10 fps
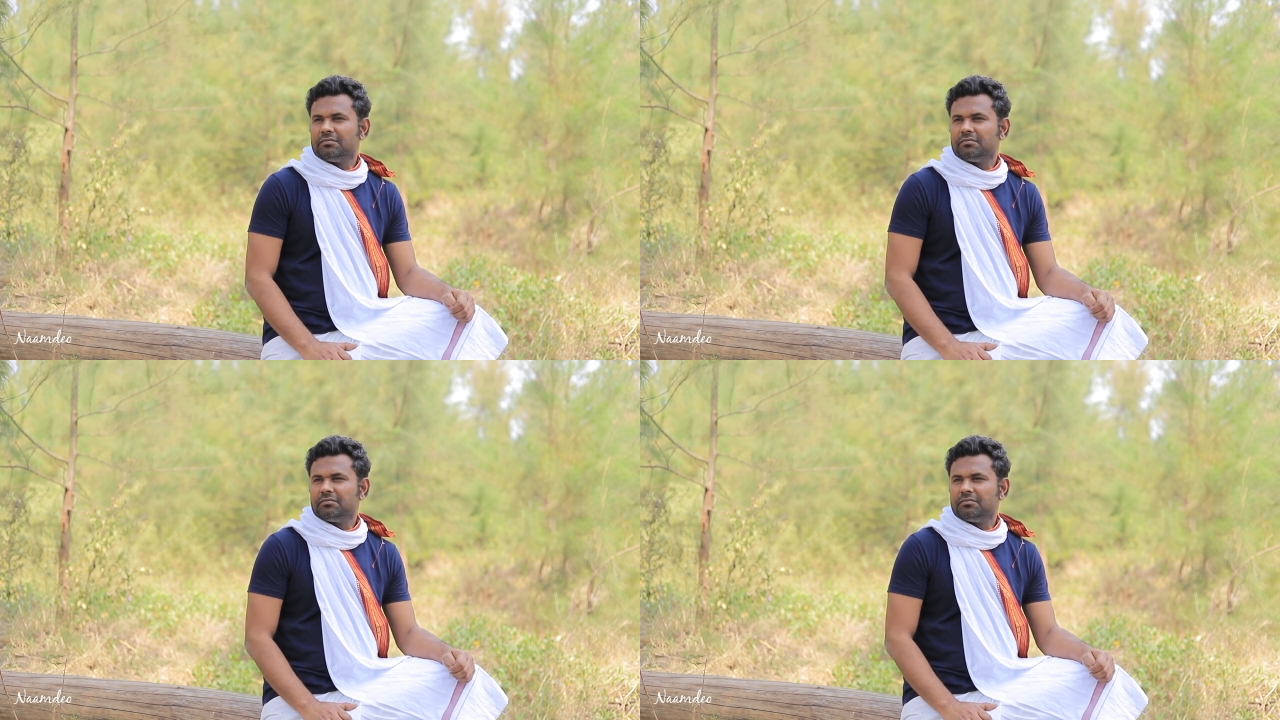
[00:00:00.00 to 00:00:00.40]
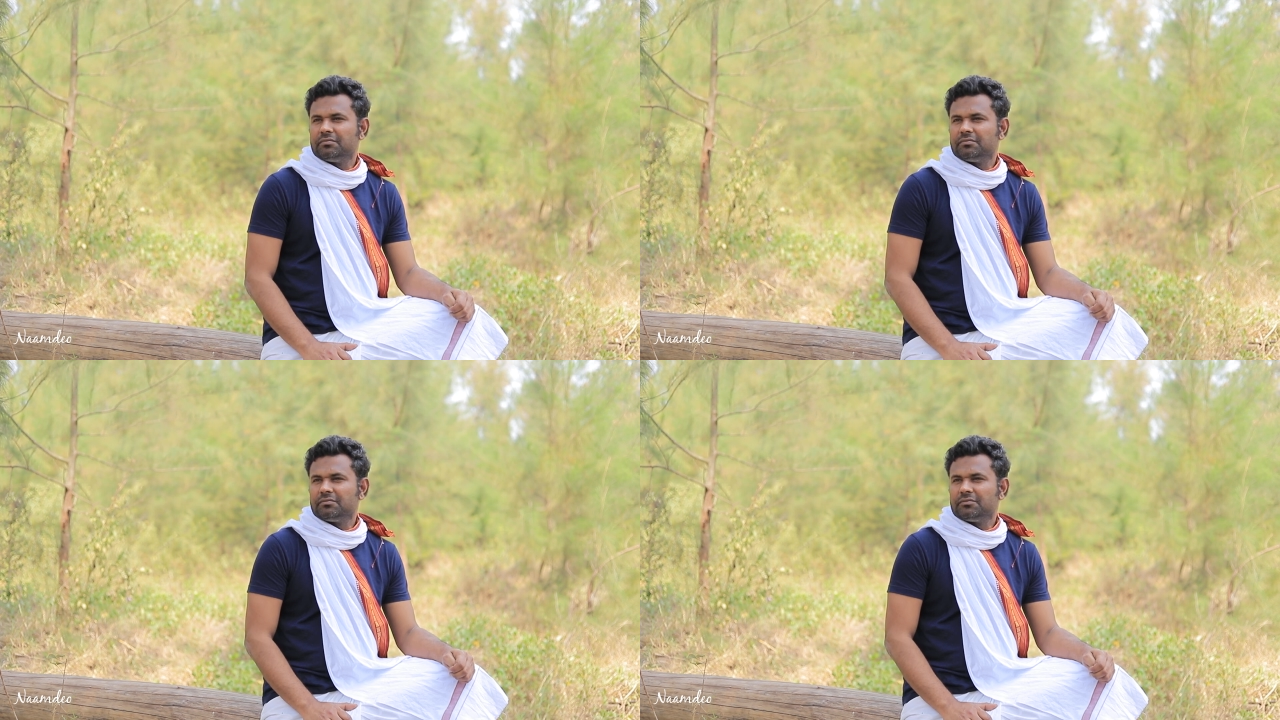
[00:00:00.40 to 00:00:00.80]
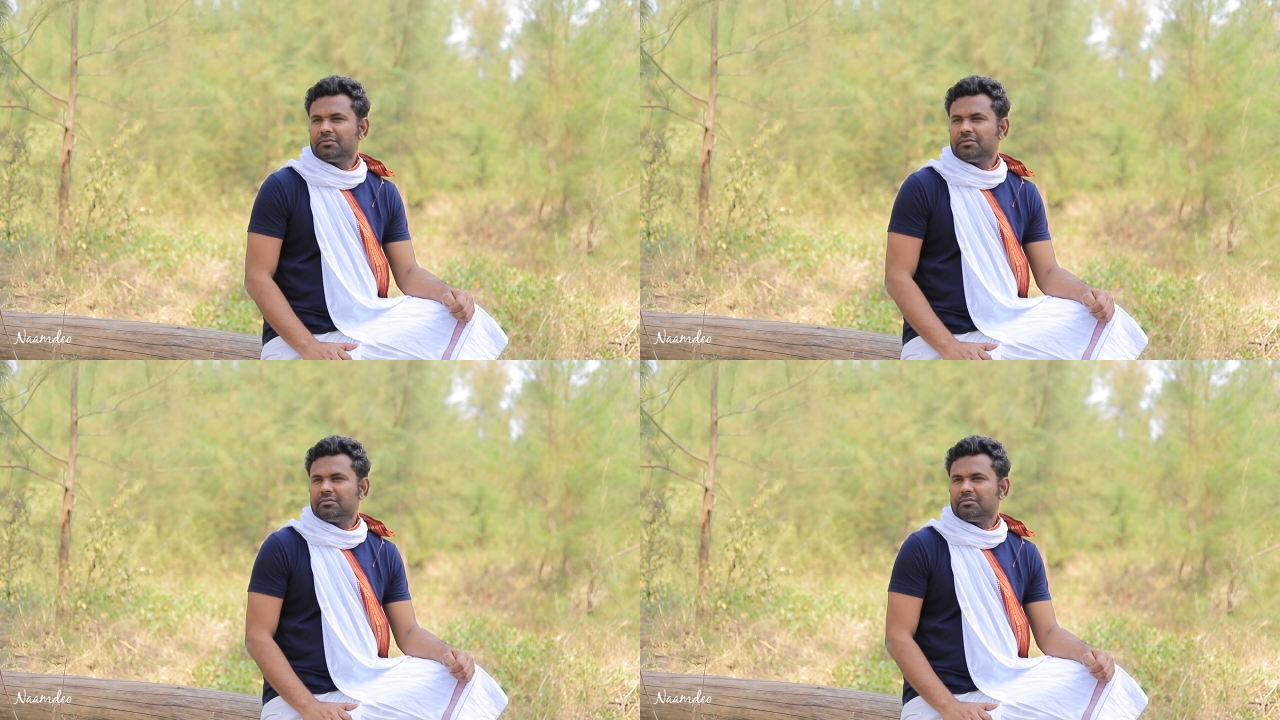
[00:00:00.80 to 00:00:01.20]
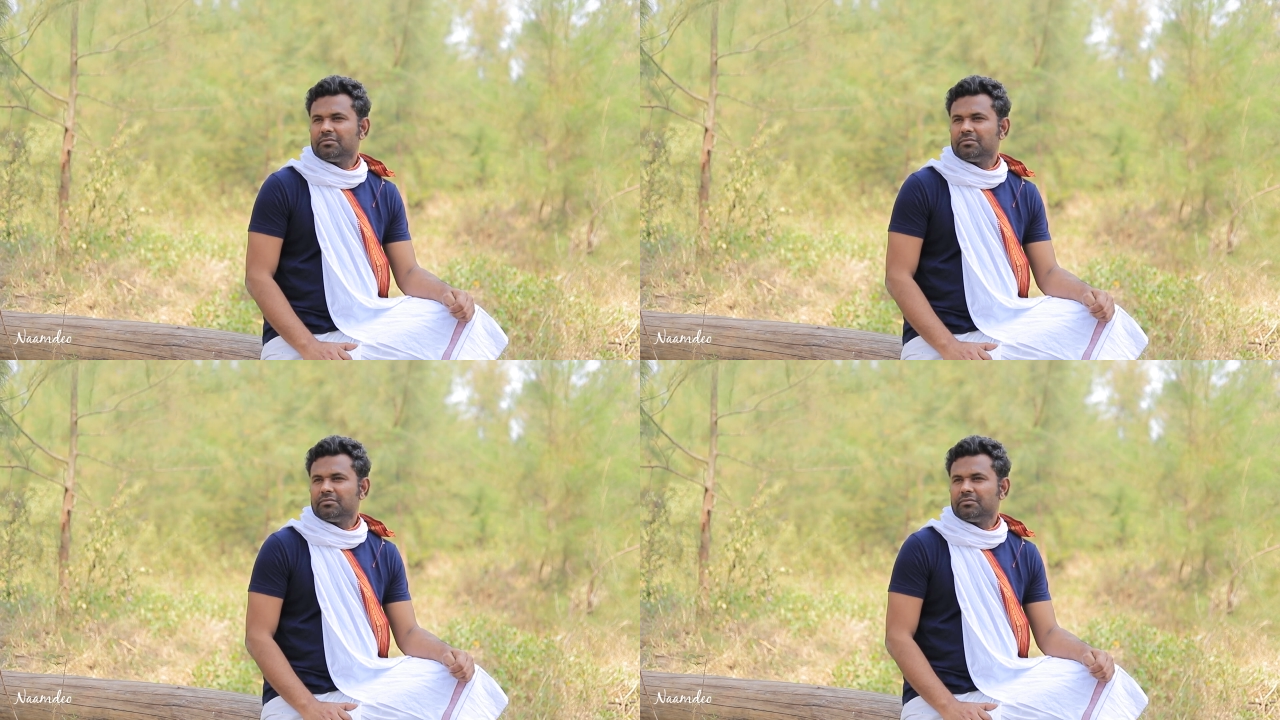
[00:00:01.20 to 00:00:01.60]

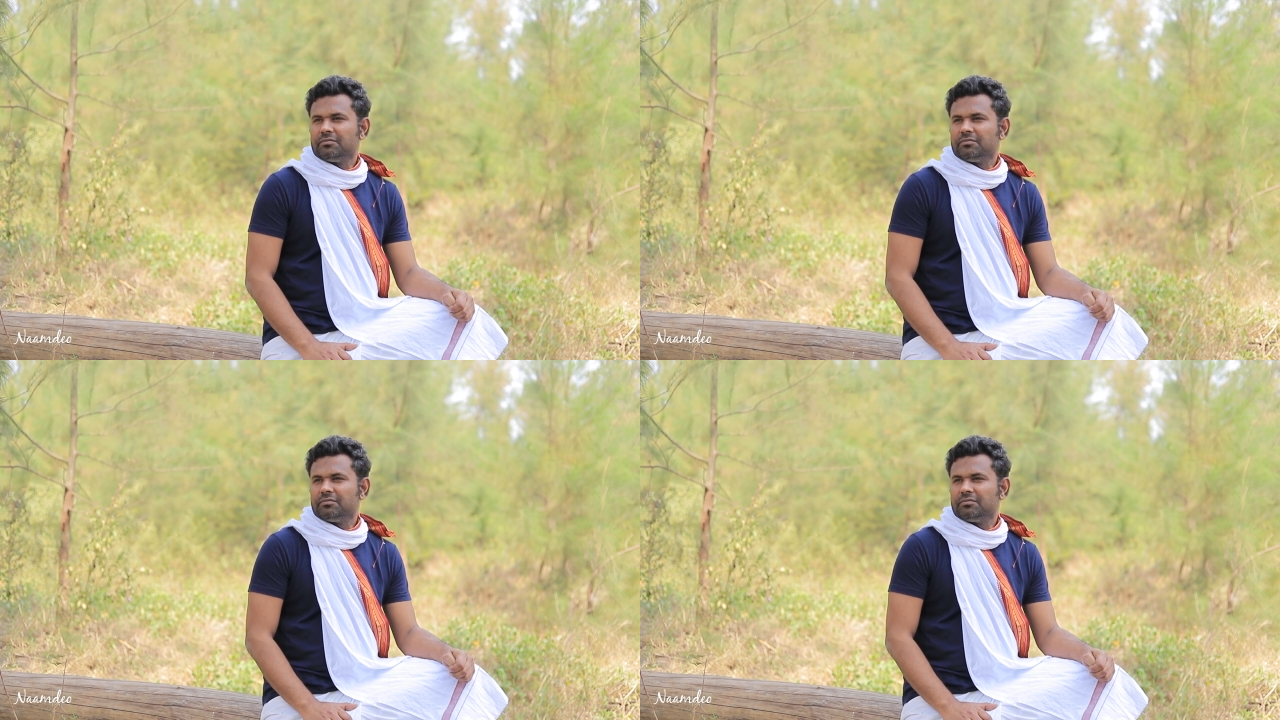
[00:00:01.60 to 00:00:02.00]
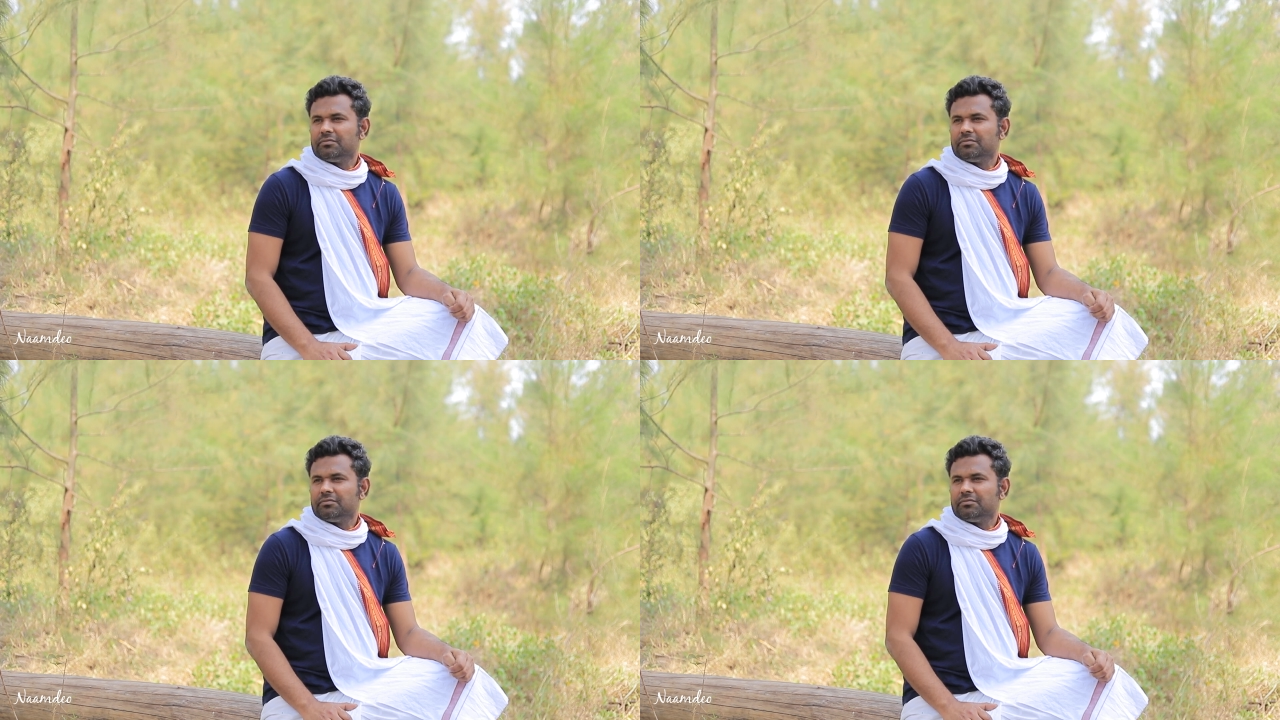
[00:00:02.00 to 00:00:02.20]
No one is speaking in this clip.